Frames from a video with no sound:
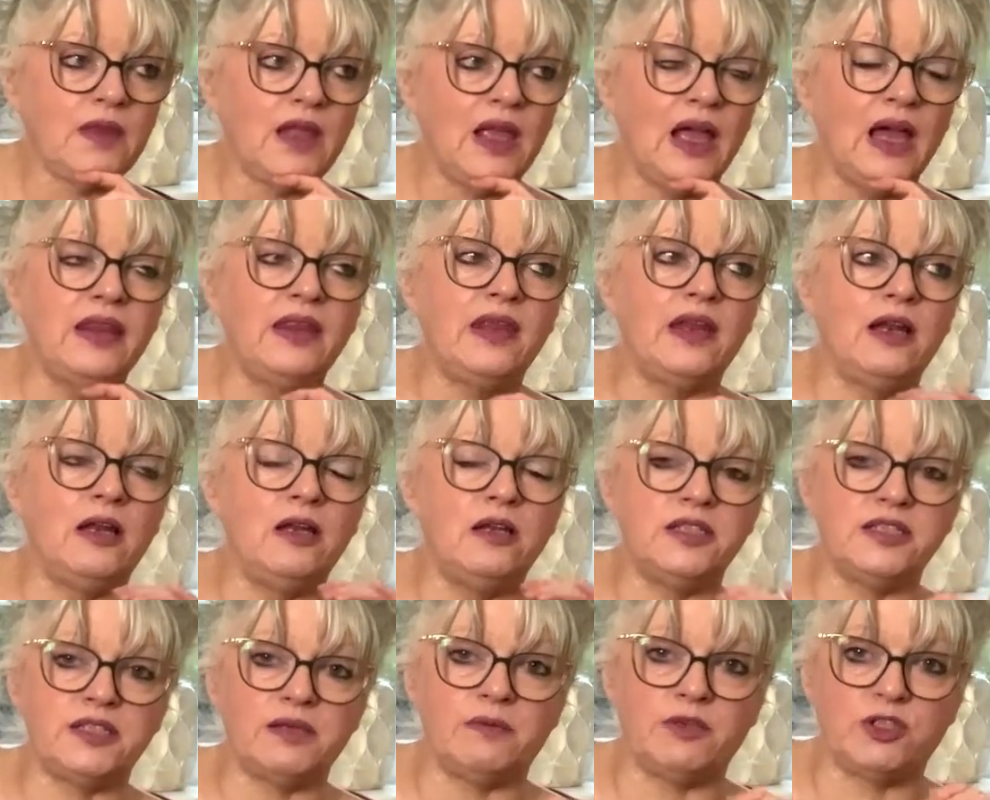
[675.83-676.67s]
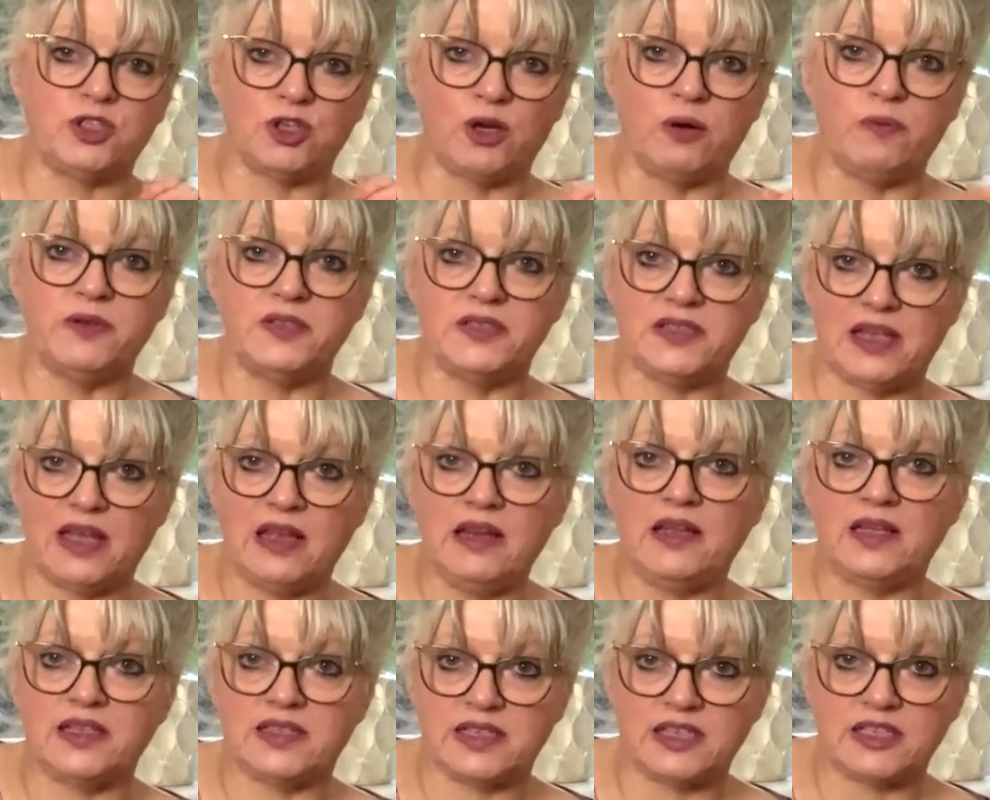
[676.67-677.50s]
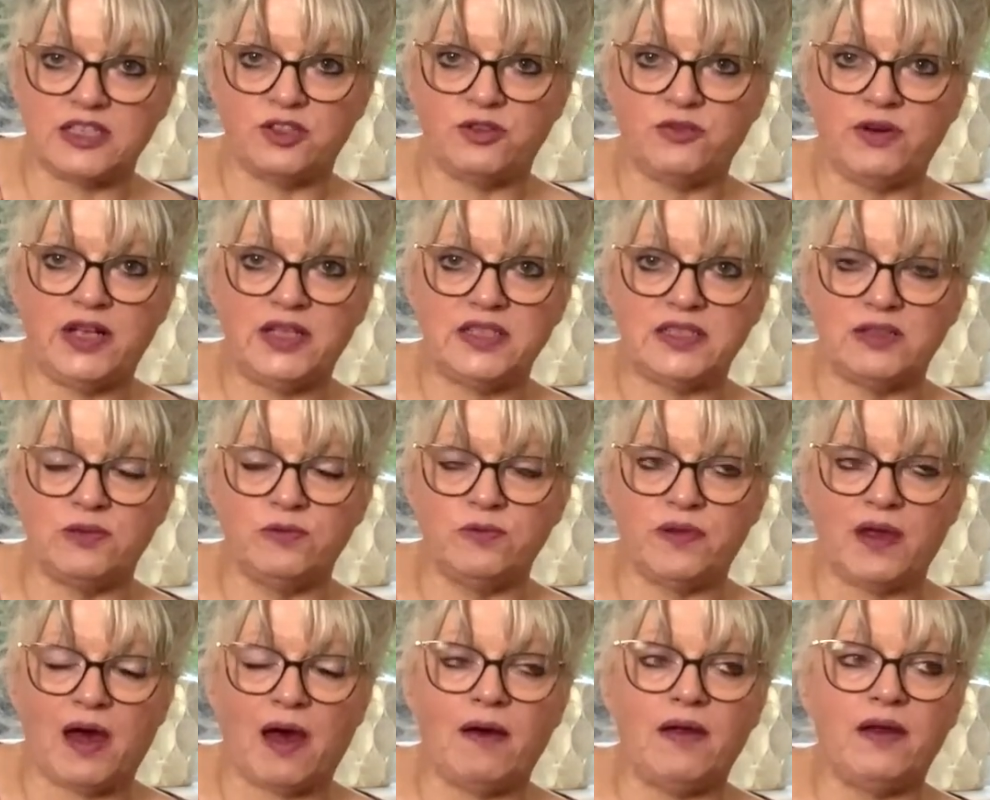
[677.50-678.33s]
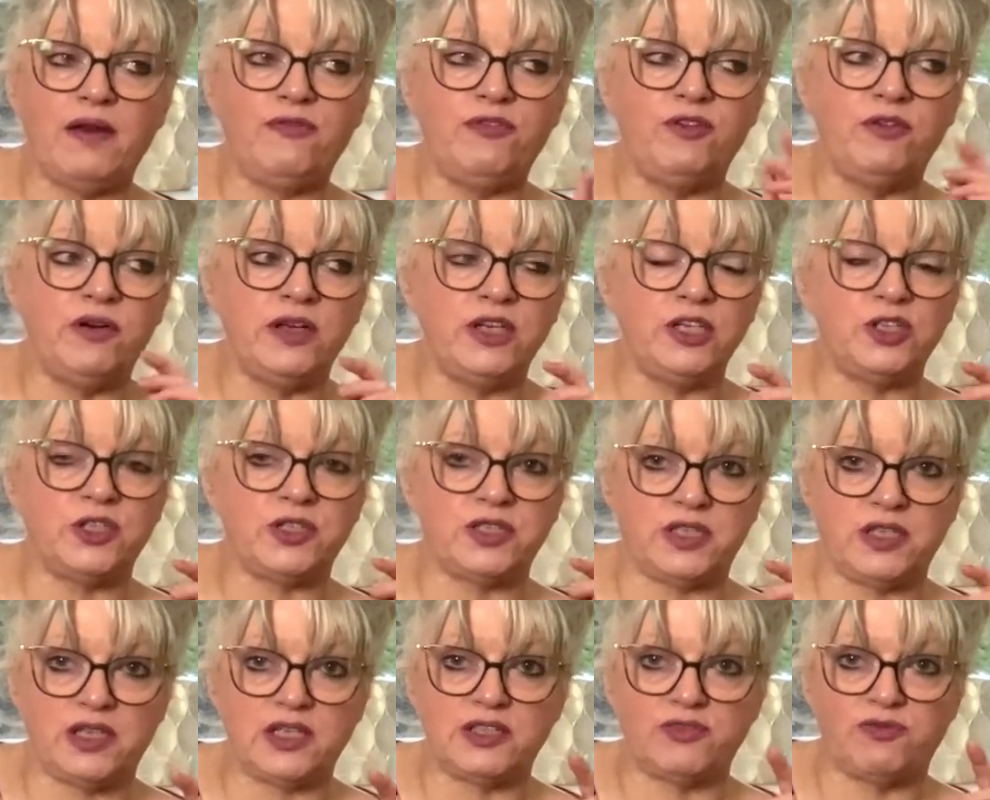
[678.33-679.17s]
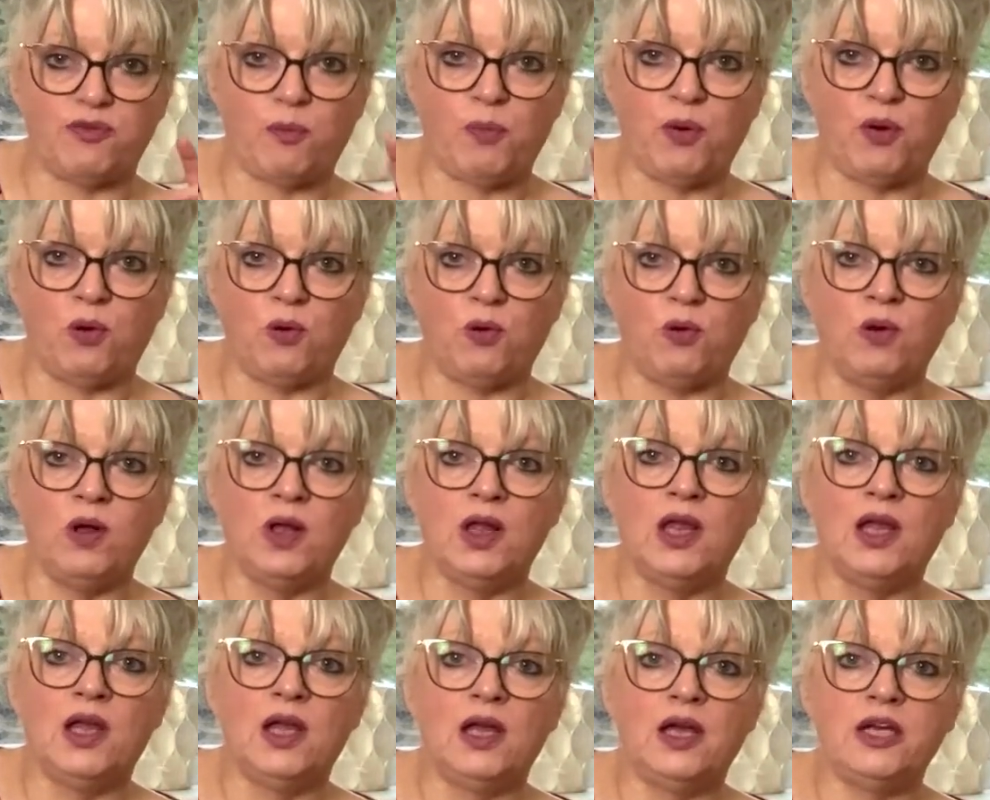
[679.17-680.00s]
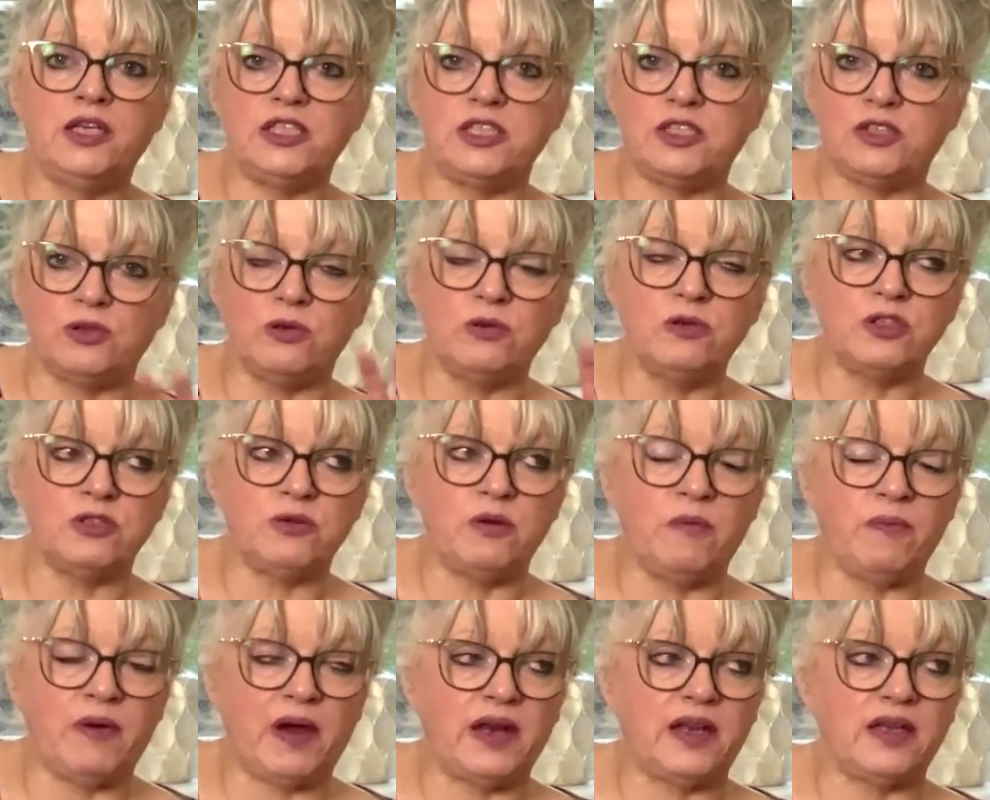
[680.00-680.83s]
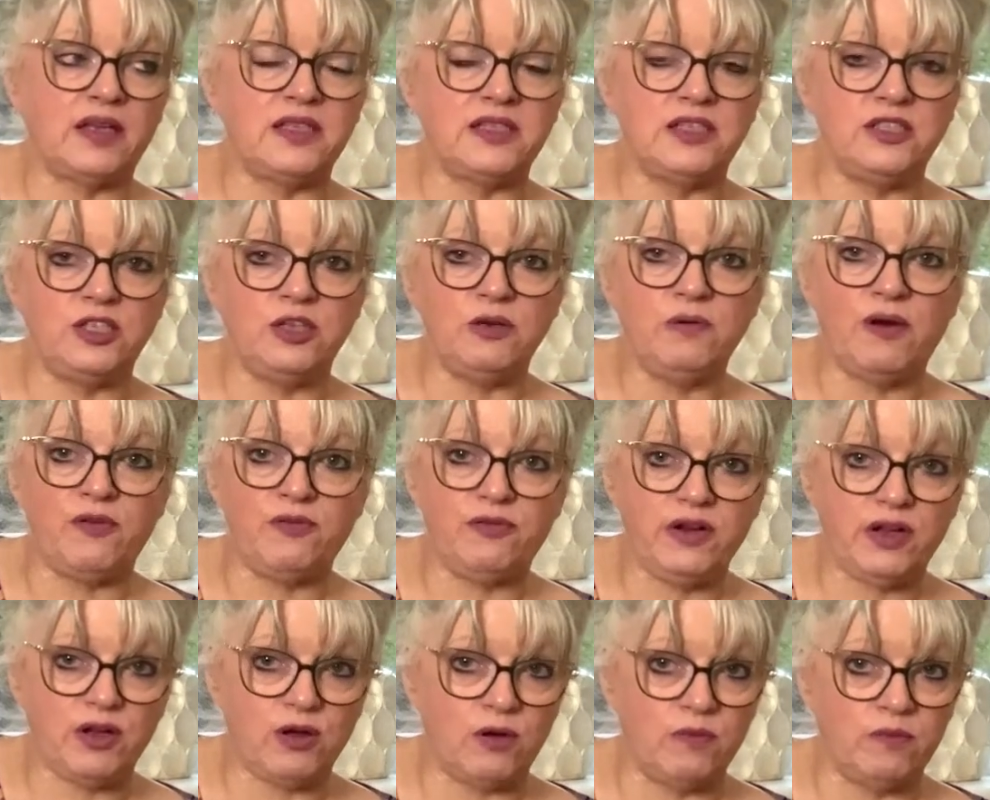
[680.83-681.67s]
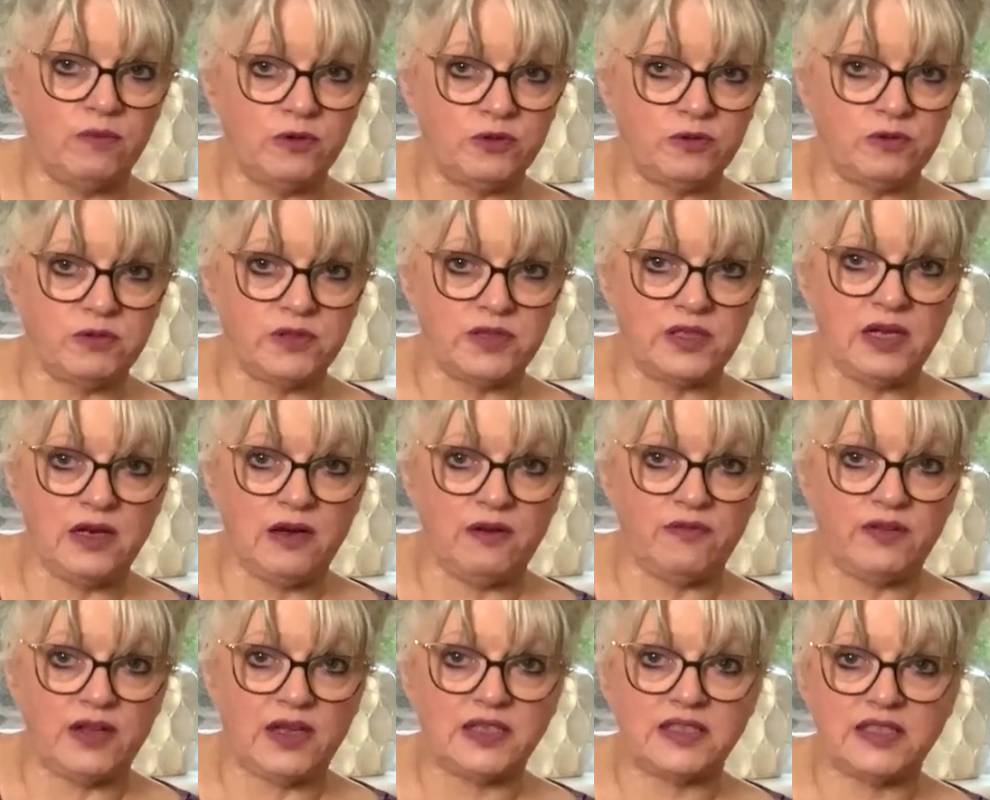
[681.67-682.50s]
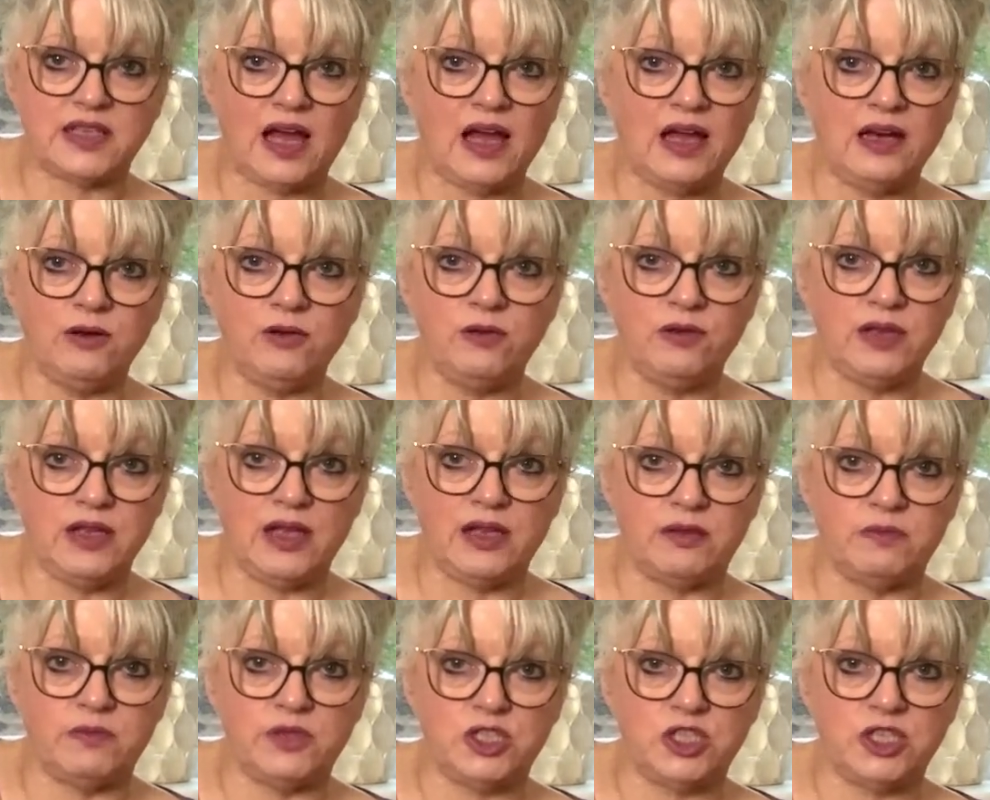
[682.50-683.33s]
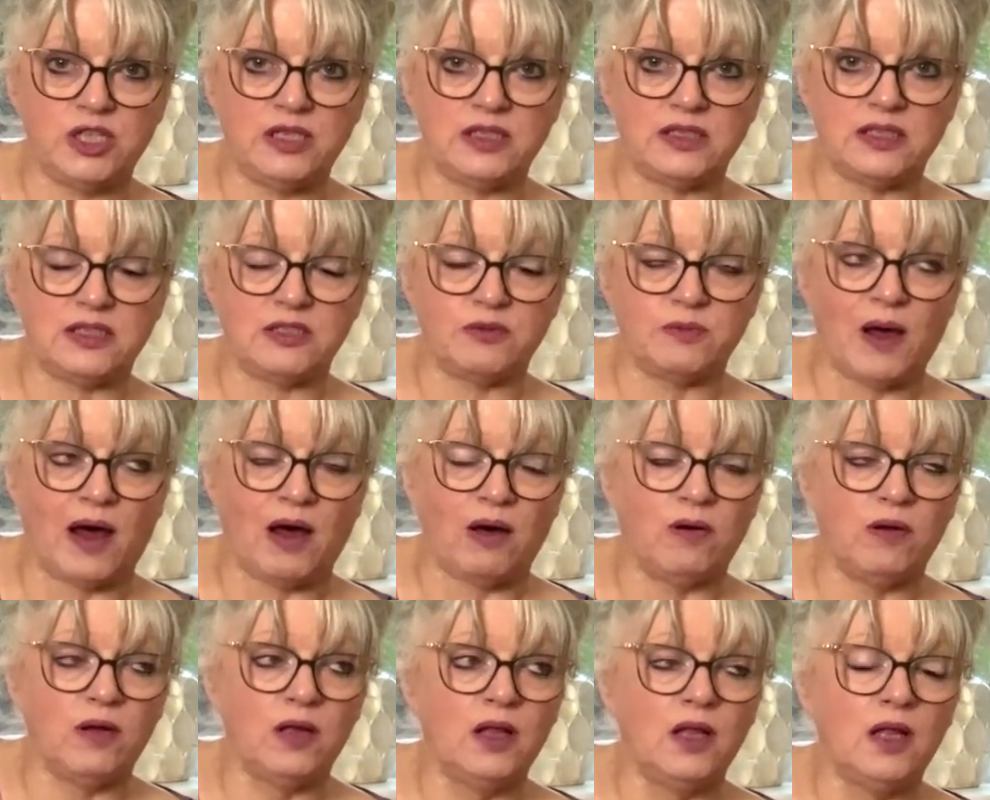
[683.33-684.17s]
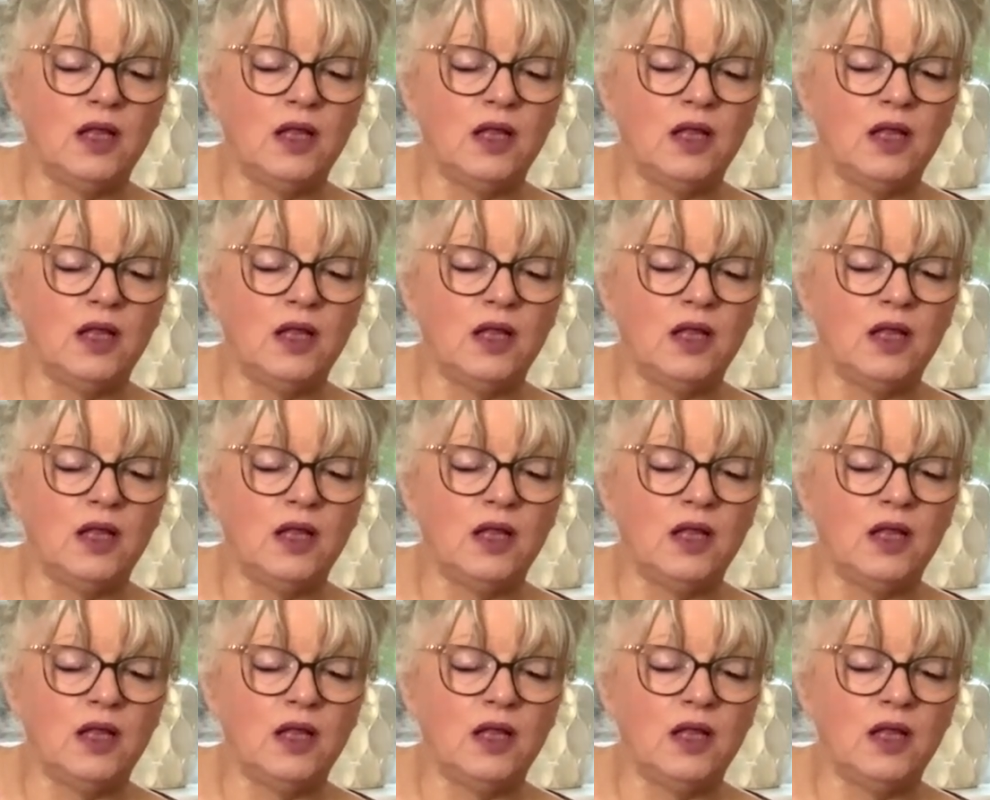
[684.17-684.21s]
And then I looked up the shop and same accessories and all that. And if you're interested, ask for Paul and just talk to him about it, because I do have recon models in of this and all the other machines as well.